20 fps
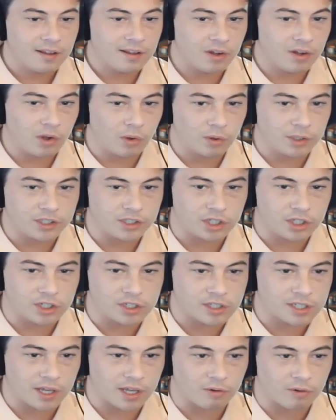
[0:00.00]
Only to
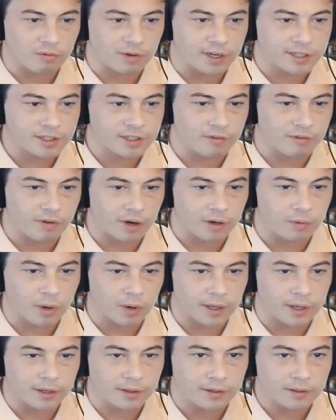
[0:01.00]
just get arrested right
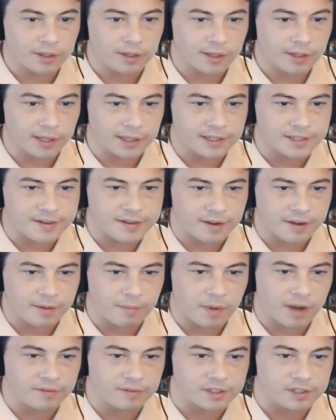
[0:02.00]
away. And
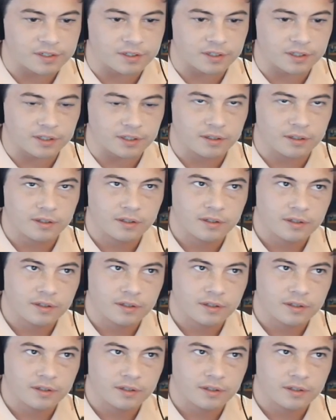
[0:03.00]
um, obviously,